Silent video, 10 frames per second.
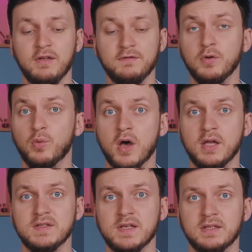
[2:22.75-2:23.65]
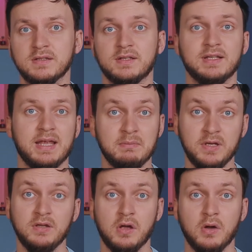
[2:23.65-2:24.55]
If you want it, let
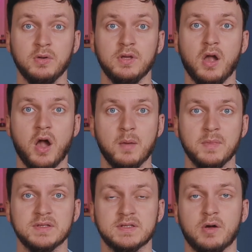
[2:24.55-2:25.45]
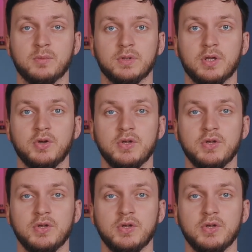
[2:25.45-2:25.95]
me know in the comments down below.